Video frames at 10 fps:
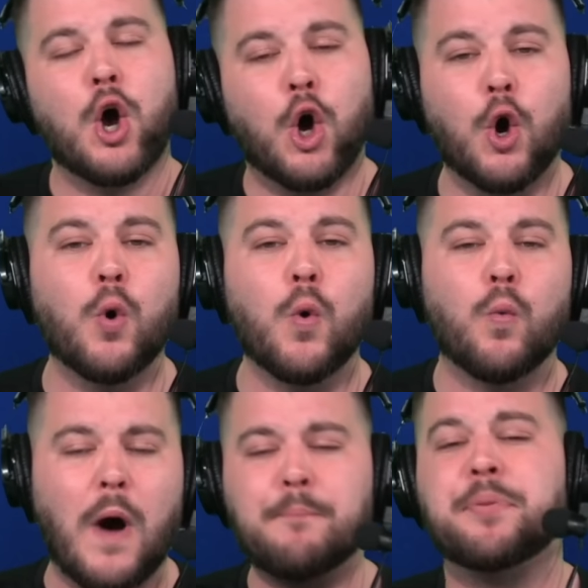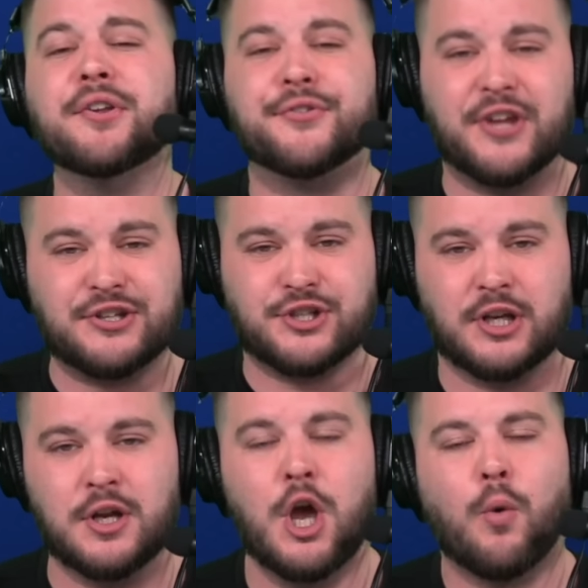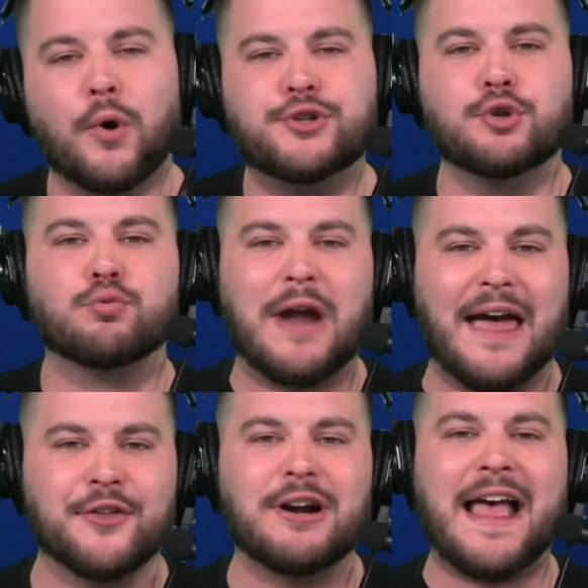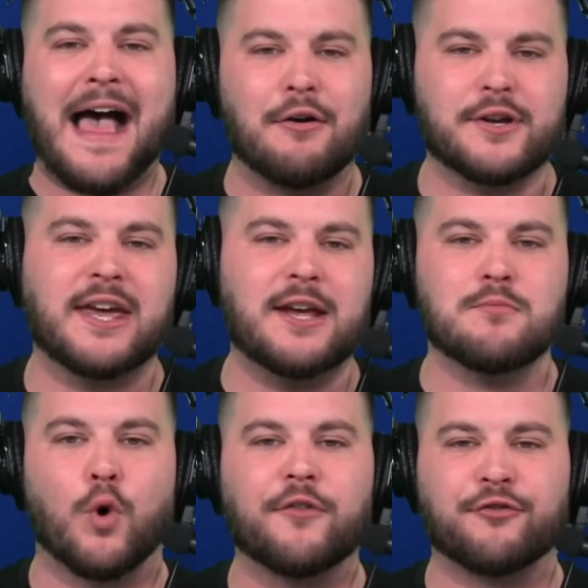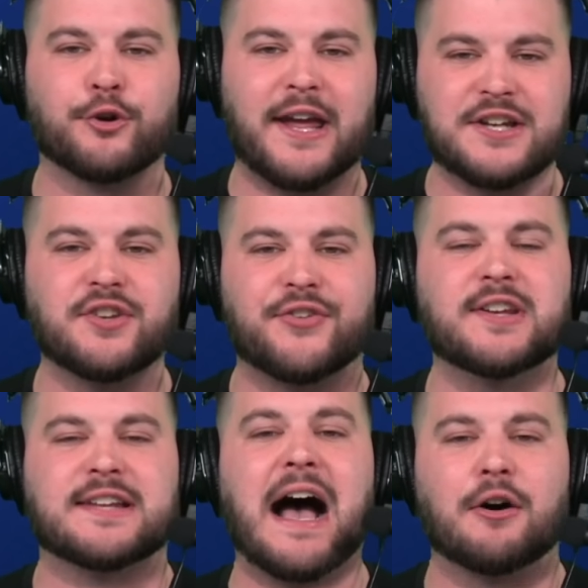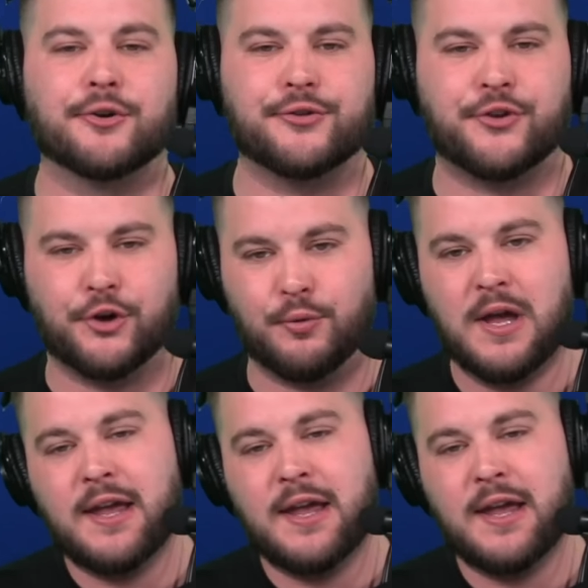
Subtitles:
What position would you rather allocate more free agency dollars to?